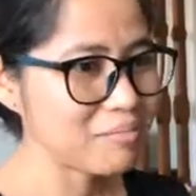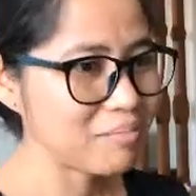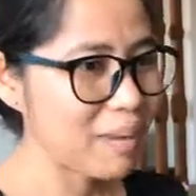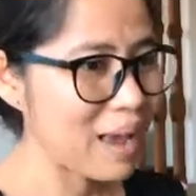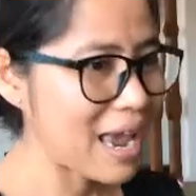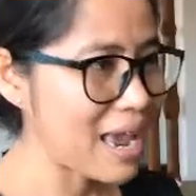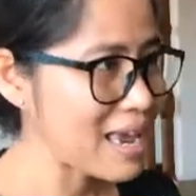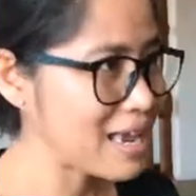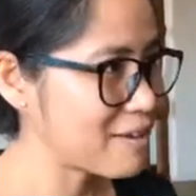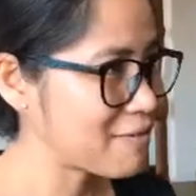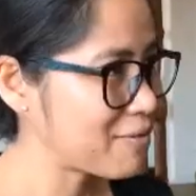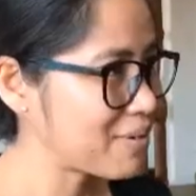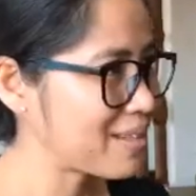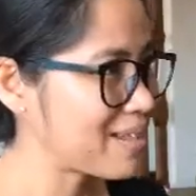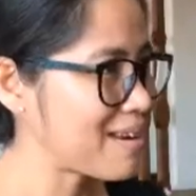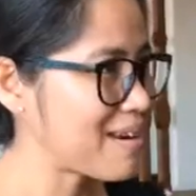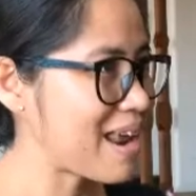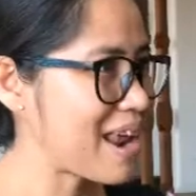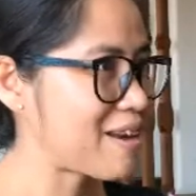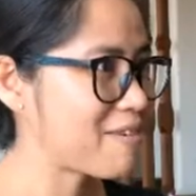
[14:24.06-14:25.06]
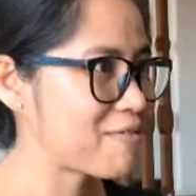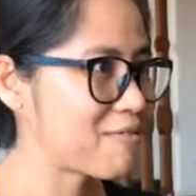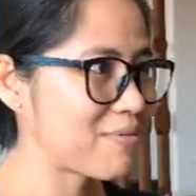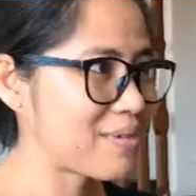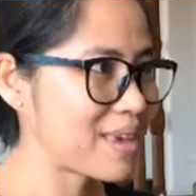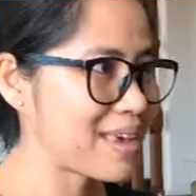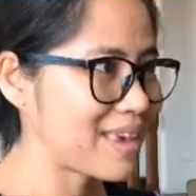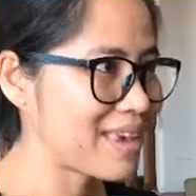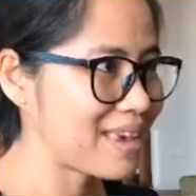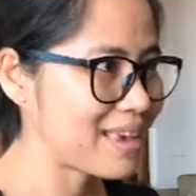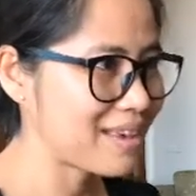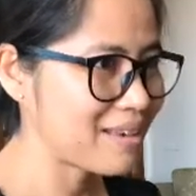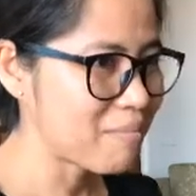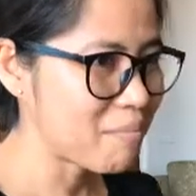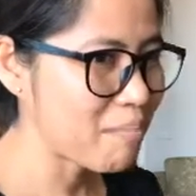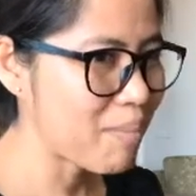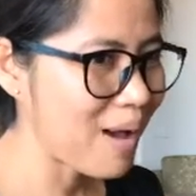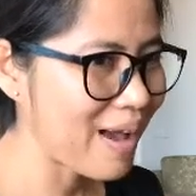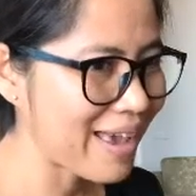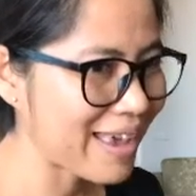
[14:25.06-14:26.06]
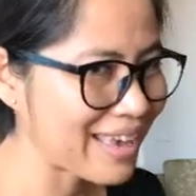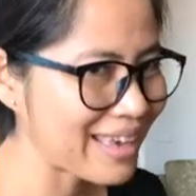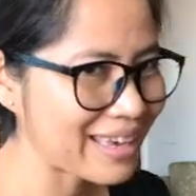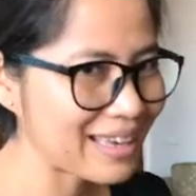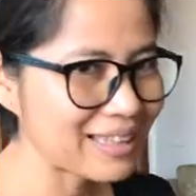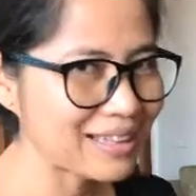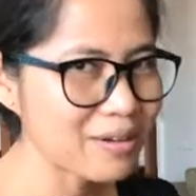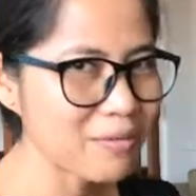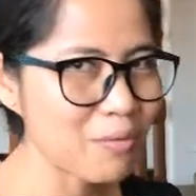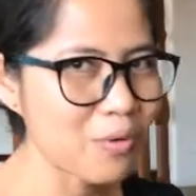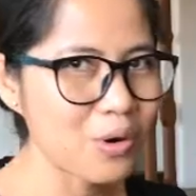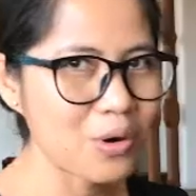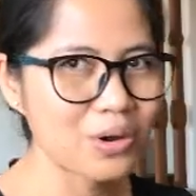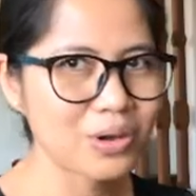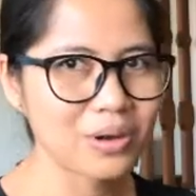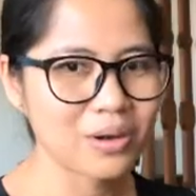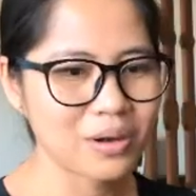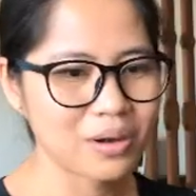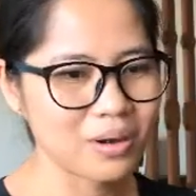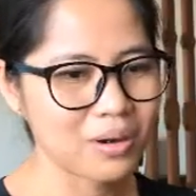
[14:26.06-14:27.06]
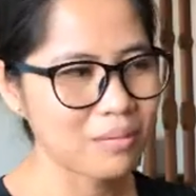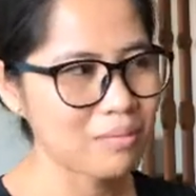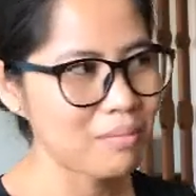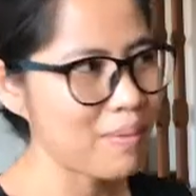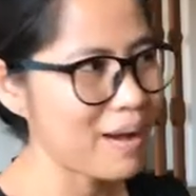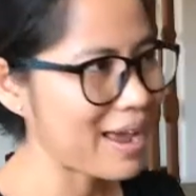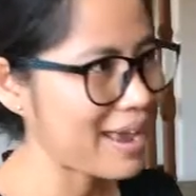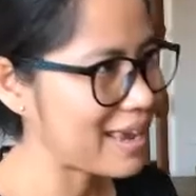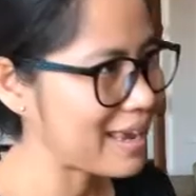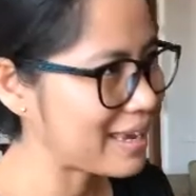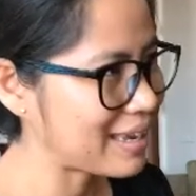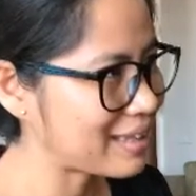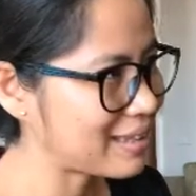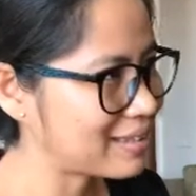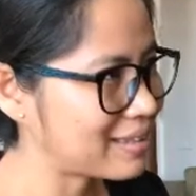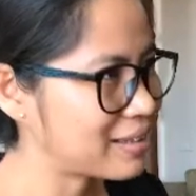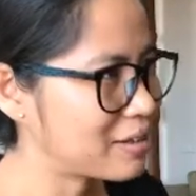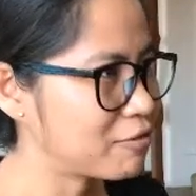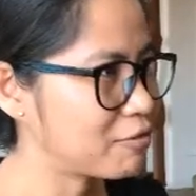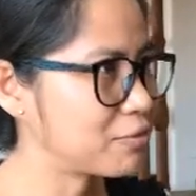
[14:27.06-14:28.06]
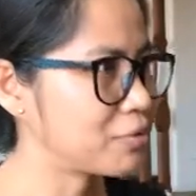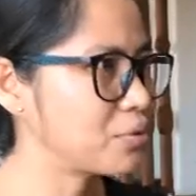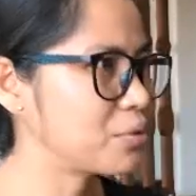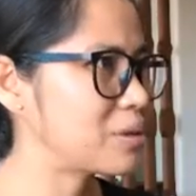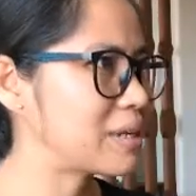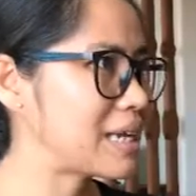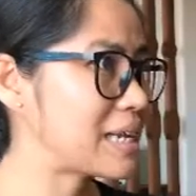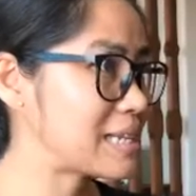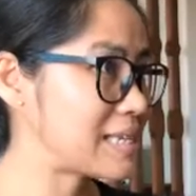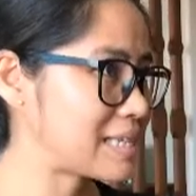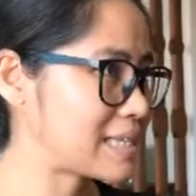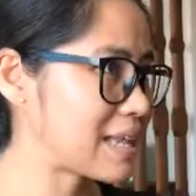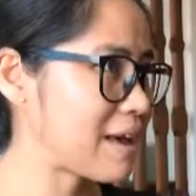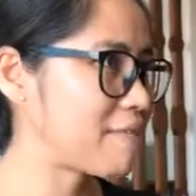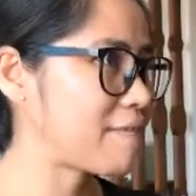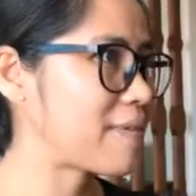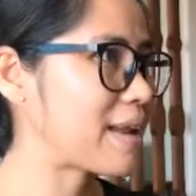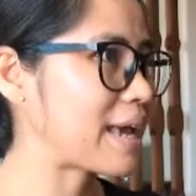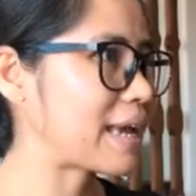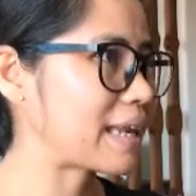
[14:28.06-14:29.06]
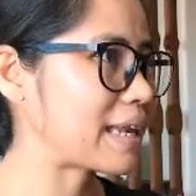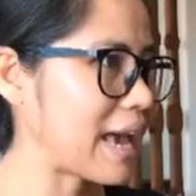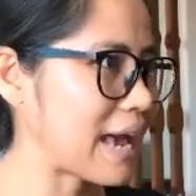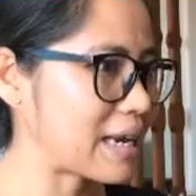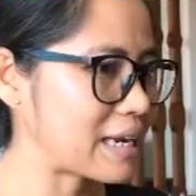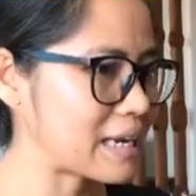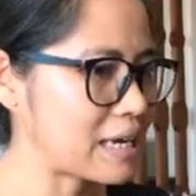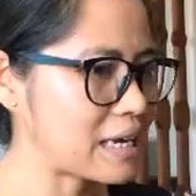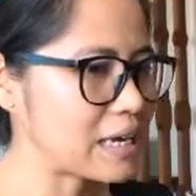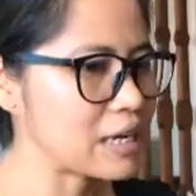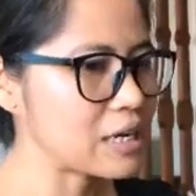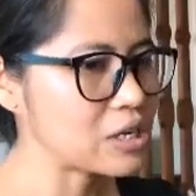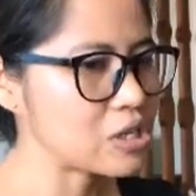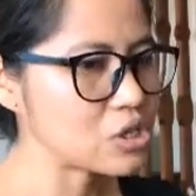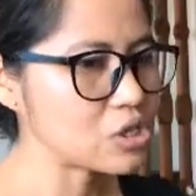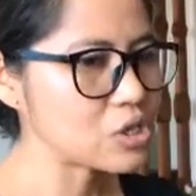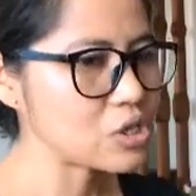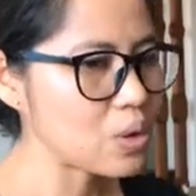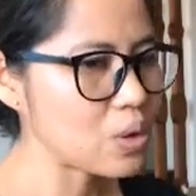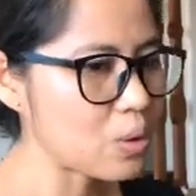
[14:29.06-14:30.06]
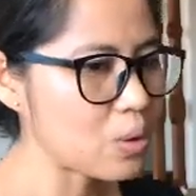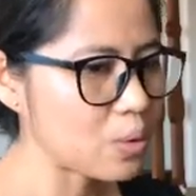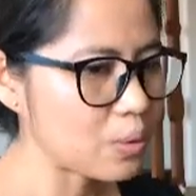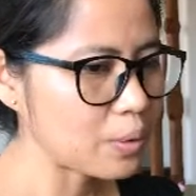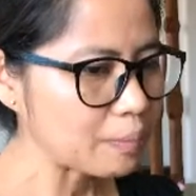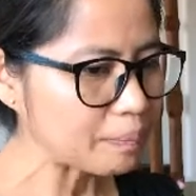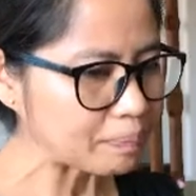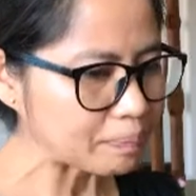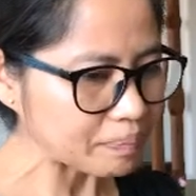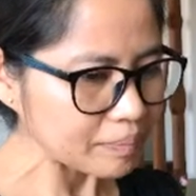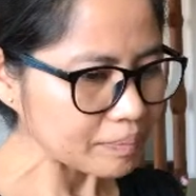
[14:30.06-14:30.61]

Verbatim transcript: paying for the rent fee buying the water buying food and stuff like that so